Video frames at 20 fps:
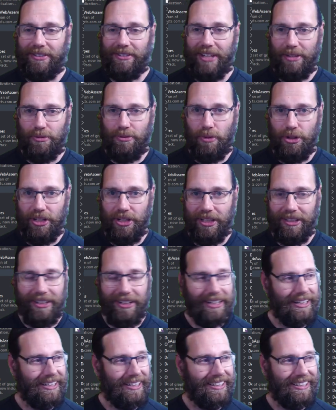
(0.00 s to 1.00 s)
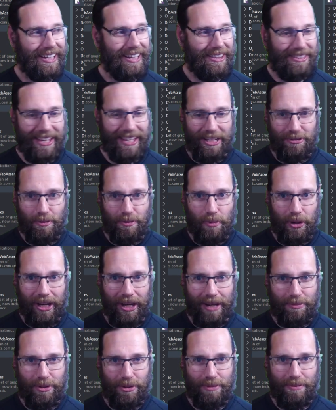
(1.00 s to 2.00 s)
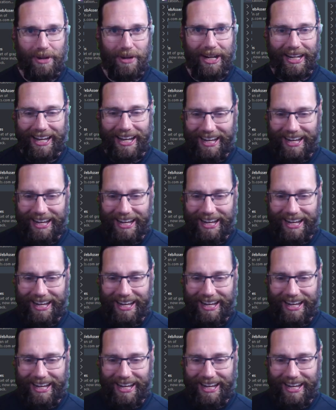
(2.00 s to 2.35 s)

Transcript: Thanks for watching. Uh, thanks for putting up with my